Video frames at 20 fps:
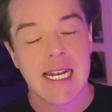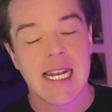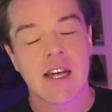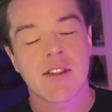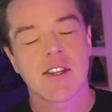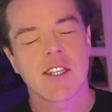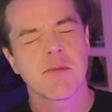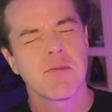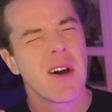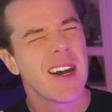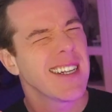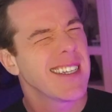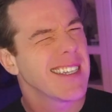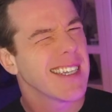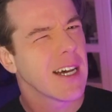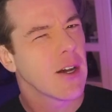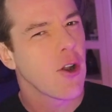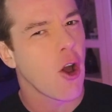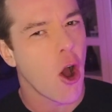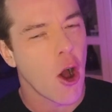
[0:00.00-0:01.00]
Now, this might
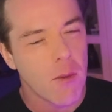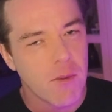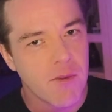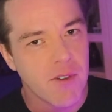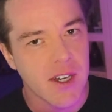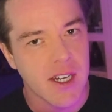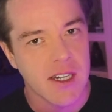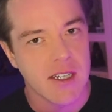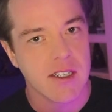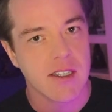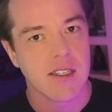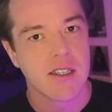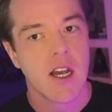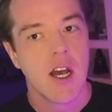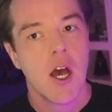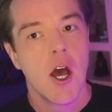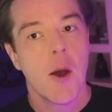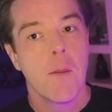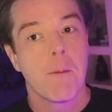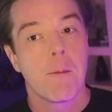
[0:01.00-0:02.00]
sound obvious,
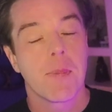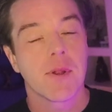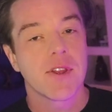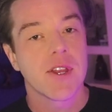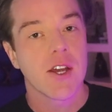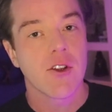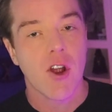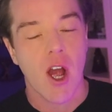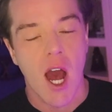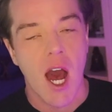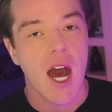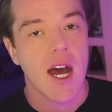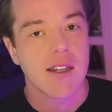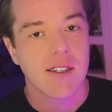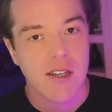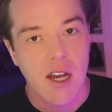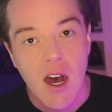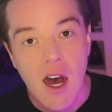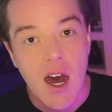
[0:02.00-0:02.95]
but there are